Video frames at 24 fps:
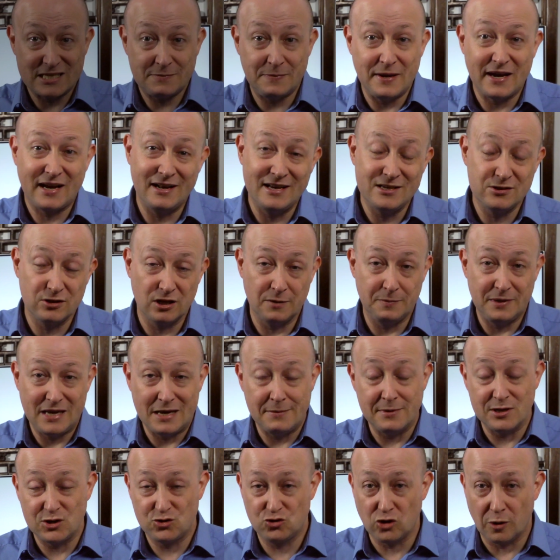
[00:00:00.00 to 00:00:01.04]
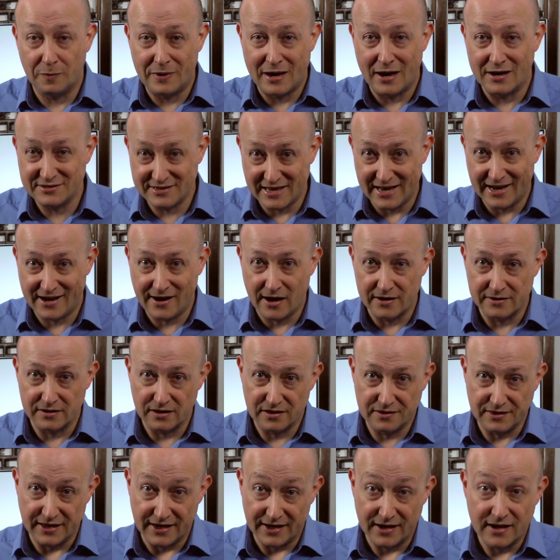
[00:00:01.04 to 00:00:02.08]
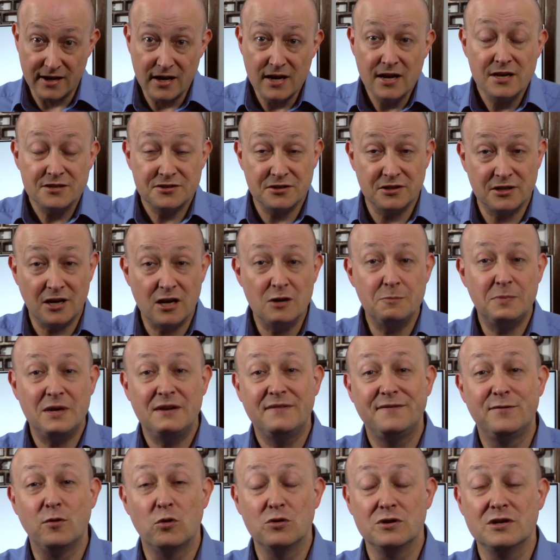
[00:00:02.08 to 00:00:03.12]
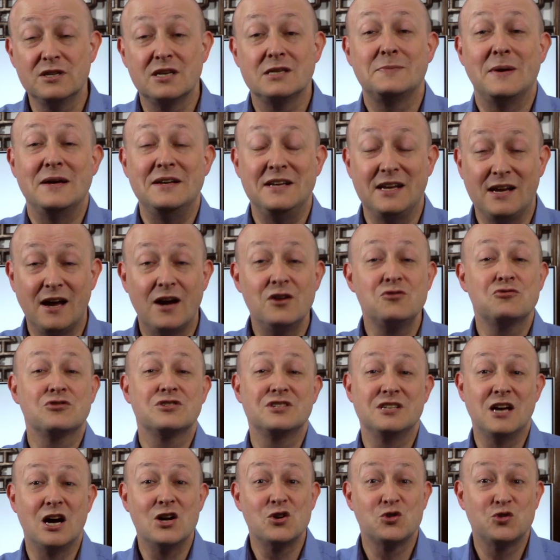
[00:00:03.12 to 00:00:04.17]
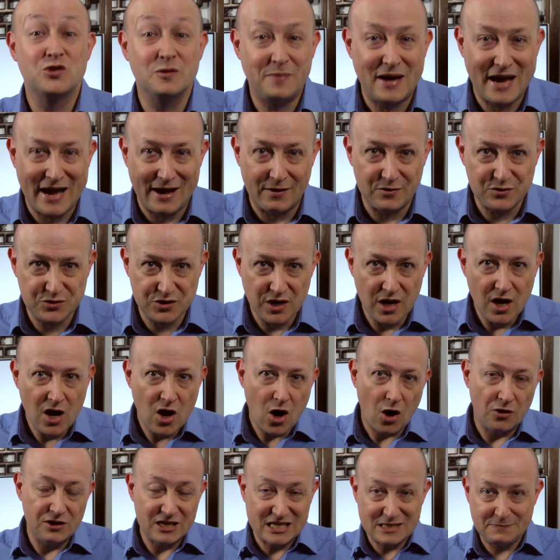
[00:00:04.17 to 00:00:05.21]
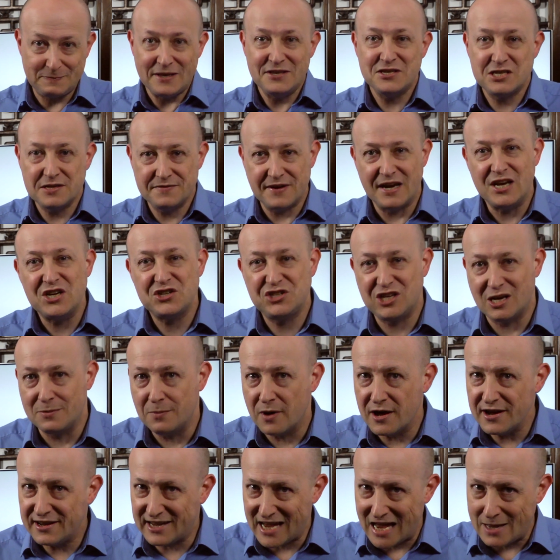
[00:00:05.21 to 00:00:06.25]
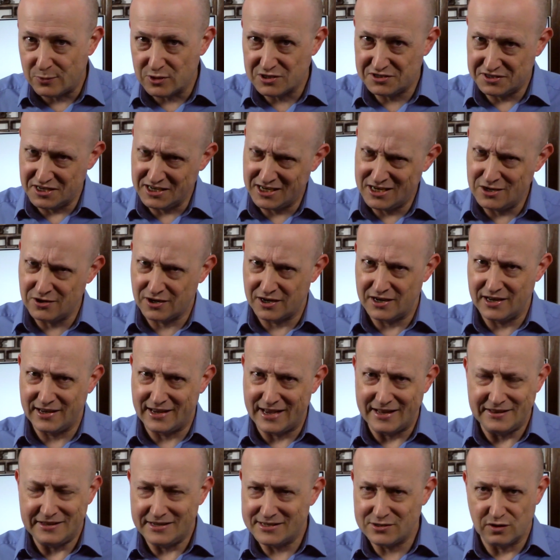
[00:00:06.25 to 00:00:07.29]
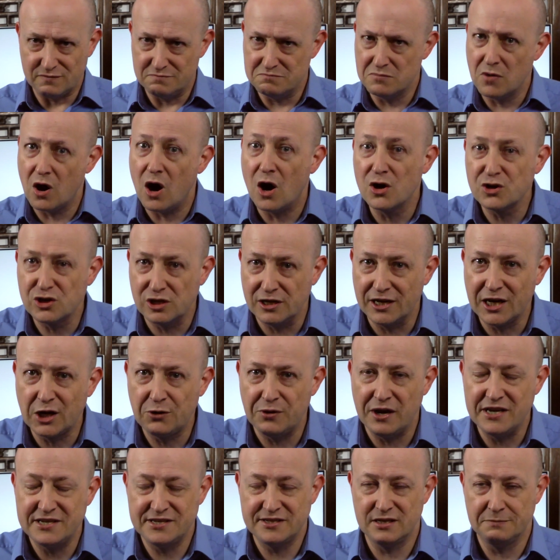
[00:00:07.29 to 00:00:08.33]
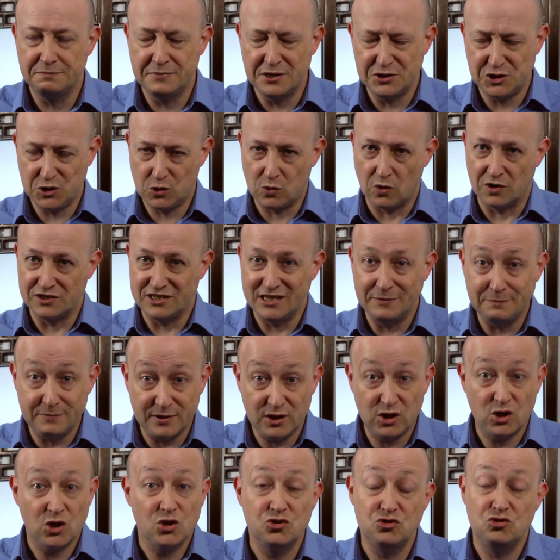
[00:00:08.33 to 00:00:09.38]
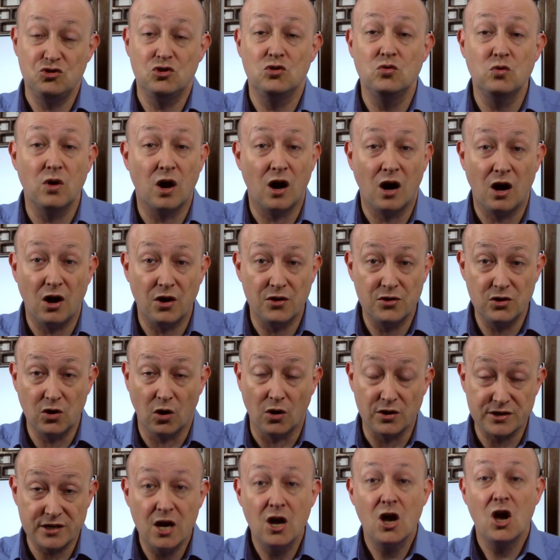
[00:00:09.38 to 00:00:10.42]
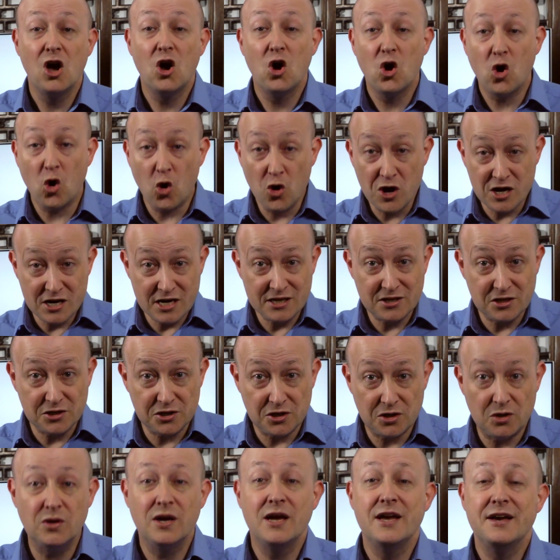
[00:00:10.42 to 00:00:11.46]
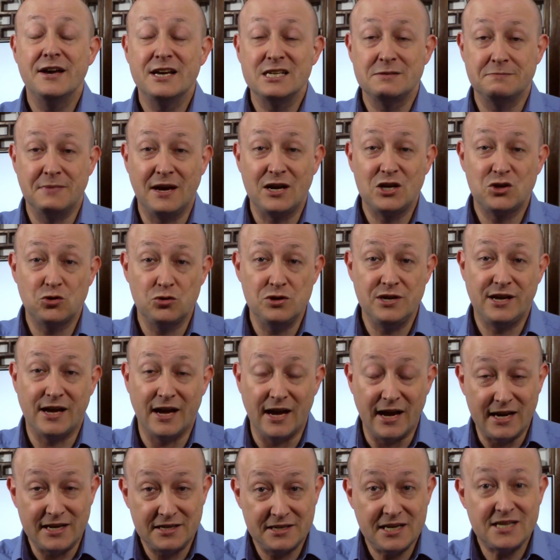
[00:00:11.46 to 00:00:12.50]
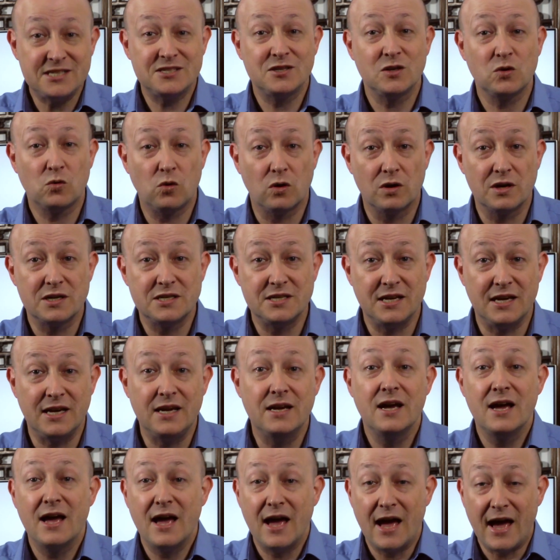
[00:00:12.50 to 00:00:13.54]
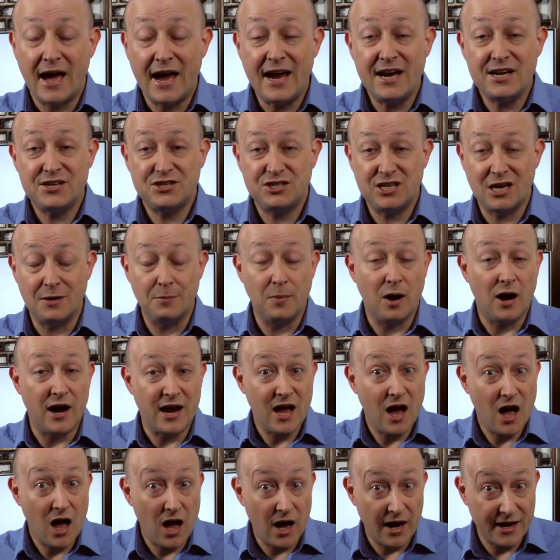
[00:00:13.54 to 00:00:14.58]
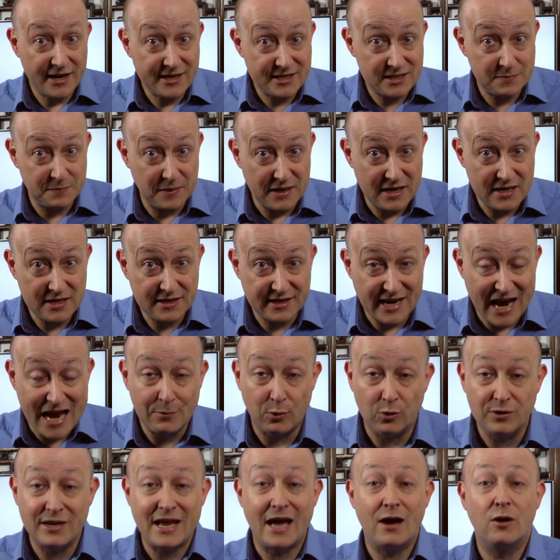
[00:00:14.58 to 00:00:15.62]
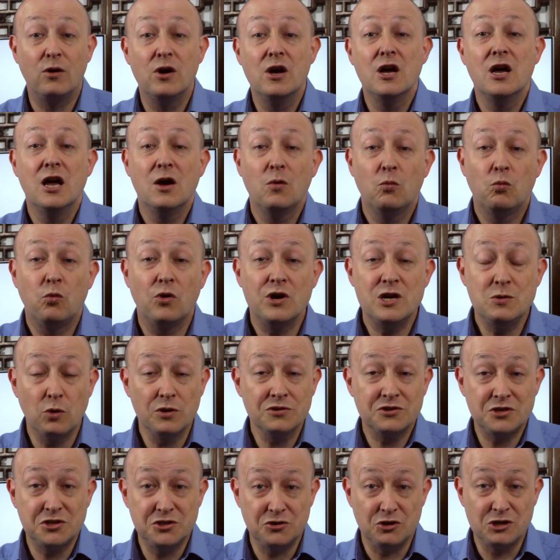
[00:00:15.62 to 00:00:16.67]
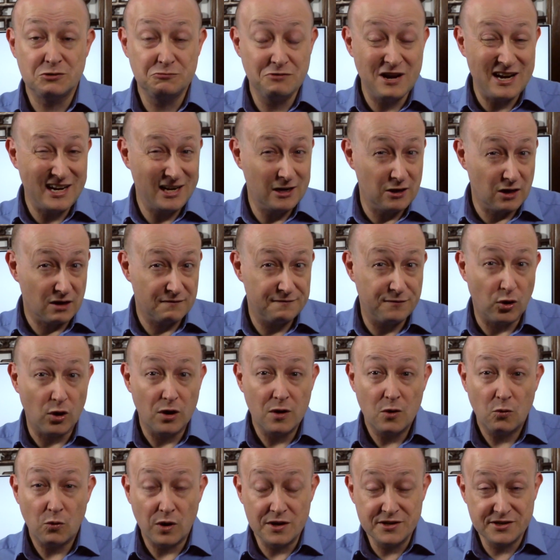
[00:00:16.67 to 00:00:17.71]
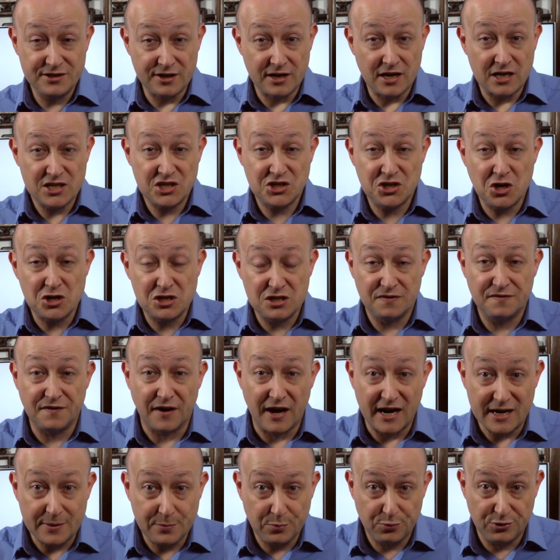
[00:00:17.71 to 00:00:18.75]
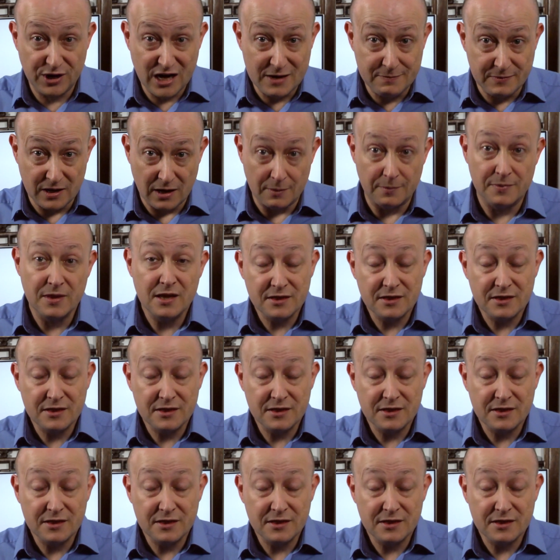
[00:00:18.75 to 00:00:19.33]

speckles or there'll be image dropouts, that kind of thing. So don't be fooled into spending hundreds and hundreds of pounds on expensive HDMI cables thinking you're going to get these sort of marginal increases in picture quality because you are not. All you need to do is make sure you get a decent quality HDMI high-speed cable. Now, what you want to do is really look for ones that are certified premium.